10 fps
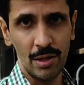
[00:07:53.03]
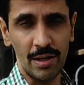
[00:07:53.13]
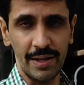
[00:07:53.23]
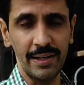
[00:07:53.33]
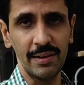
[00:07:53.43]

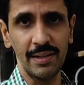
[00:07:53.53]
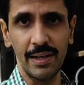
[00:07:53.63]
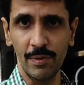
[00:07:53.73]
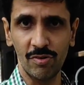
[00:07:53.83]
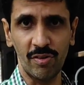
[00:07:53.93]
alright, in the
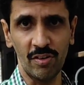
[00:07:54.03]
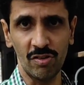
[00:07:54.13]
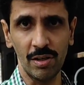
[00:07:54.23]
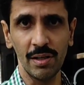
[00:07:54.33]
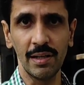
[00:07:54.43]

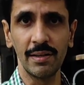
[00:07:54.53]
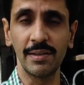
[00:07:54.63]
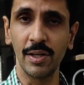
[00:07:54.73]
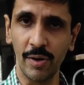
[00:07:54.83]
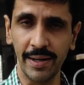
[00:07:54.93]
demonstration in the
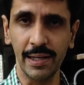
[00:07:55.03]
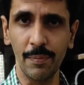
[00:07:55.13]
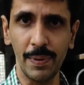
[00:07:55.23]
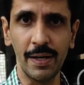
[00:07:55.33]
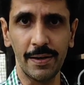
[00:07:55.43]
theoretical
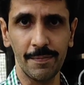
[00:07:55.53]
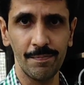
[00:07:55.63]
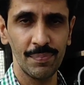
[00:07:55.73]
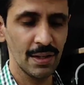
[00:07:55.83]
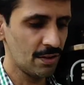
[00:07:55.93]

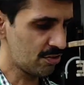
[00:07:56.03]
part.